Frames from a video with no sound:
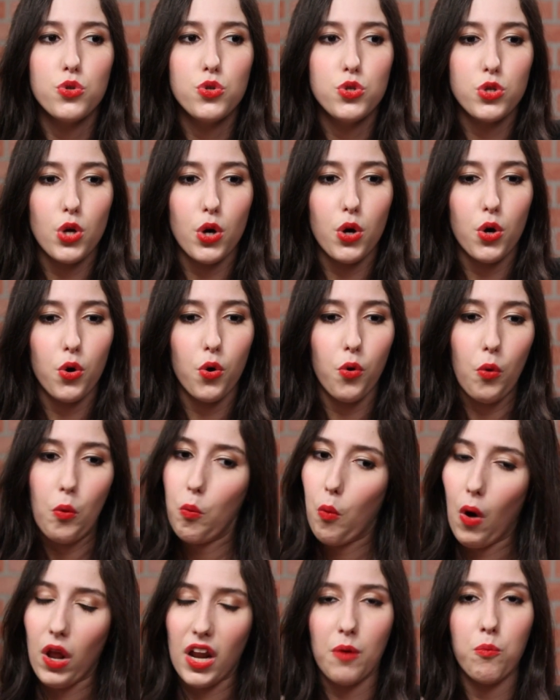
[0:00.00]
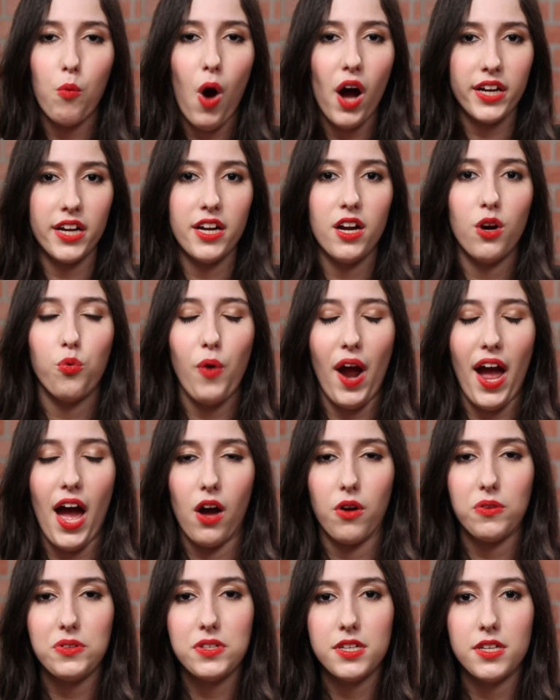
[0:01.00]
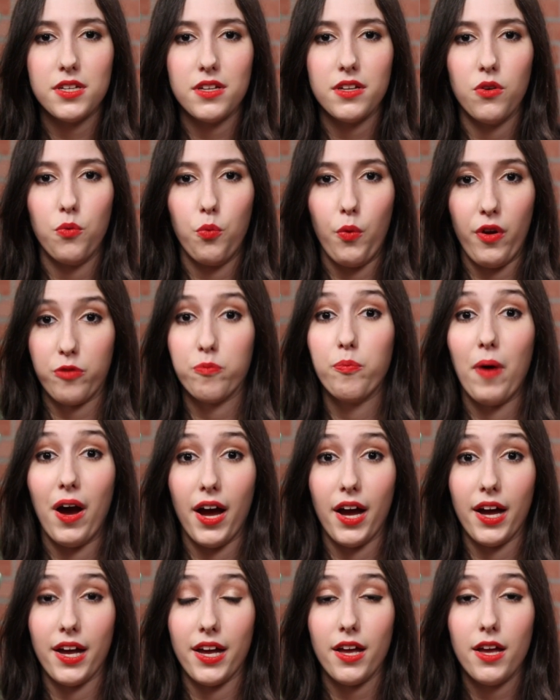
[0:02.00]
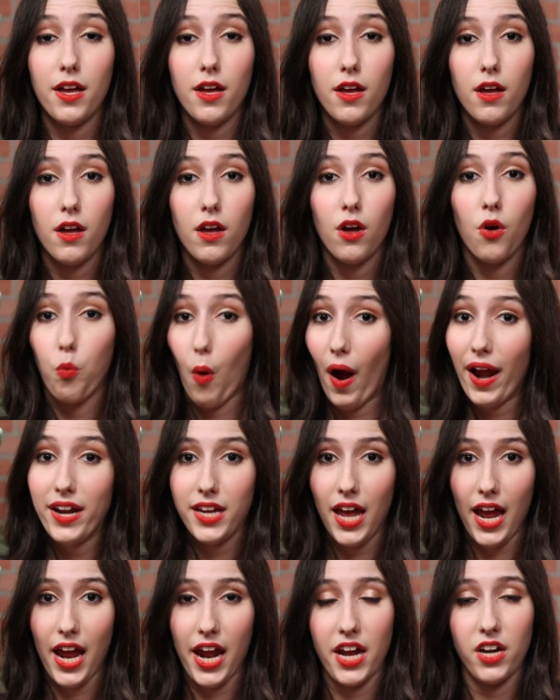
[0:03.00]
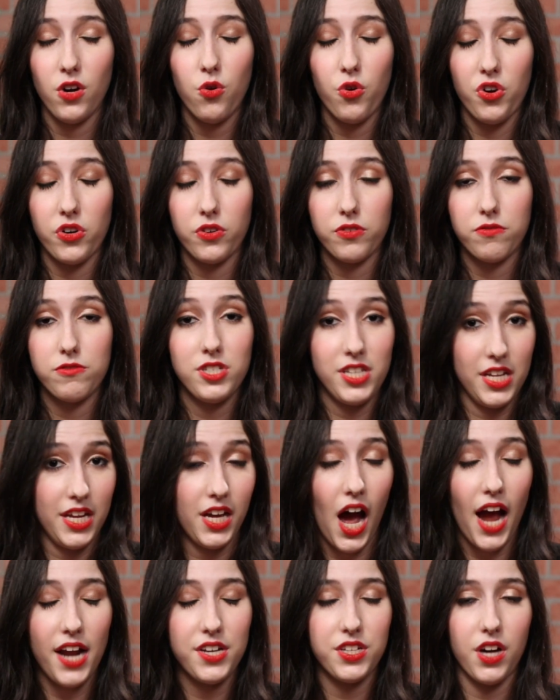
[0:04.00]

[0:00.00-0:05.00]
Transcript: So while I'm walking around with my white cane or seeing eye